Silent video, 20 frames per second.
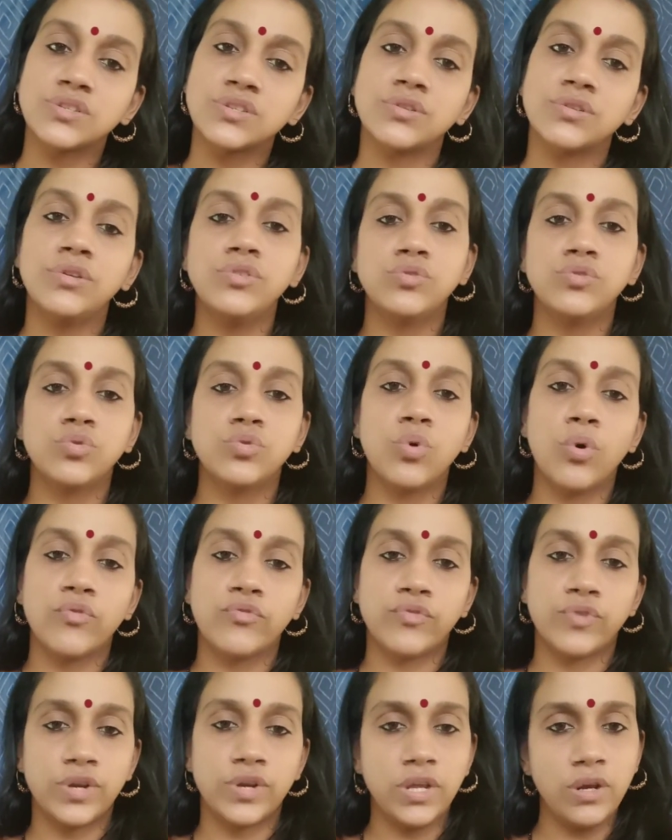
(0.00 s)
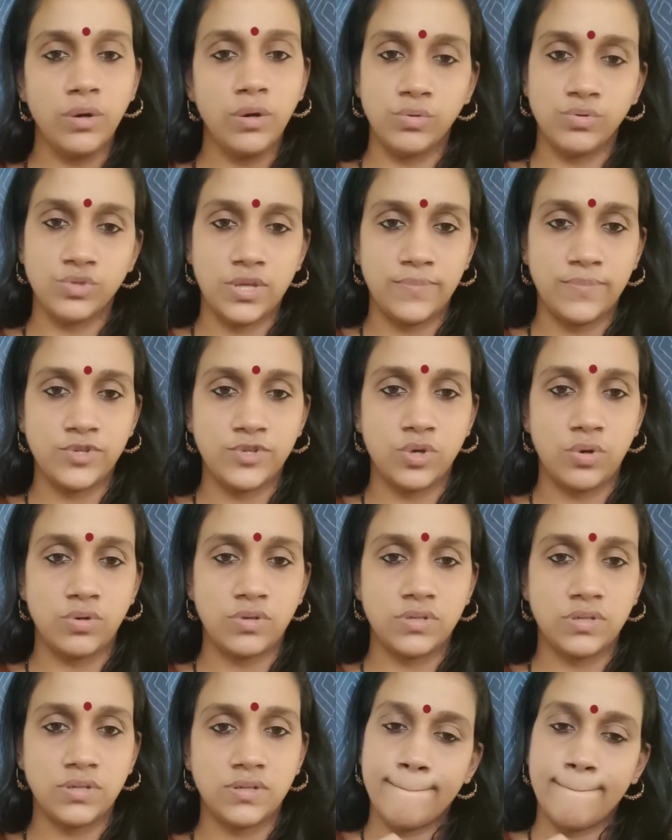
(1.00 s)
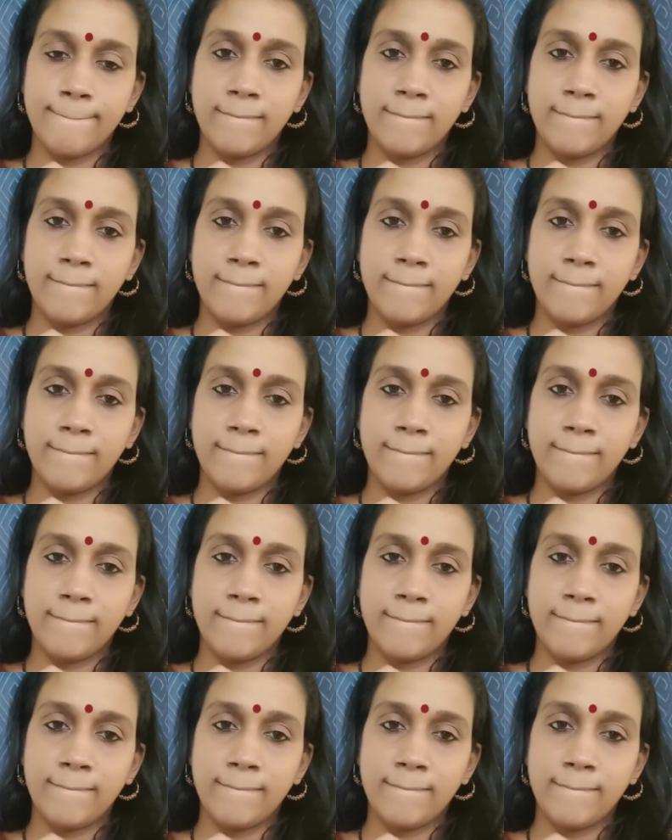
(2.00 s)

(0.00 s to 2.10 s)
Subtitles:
you go for a close-up shot.